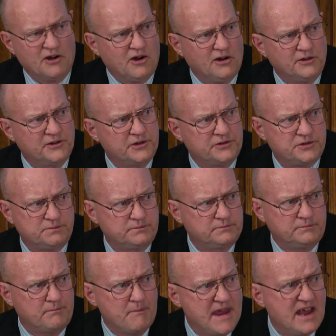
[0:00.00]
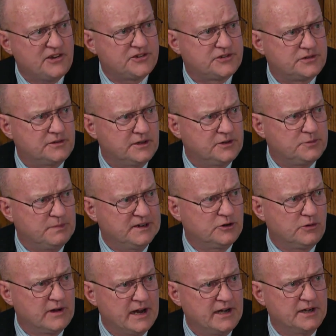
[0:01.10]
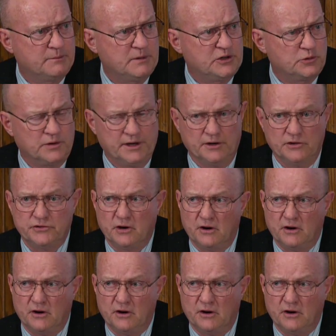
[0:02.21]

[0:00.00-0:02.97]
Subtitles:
all this mess that's been created between us,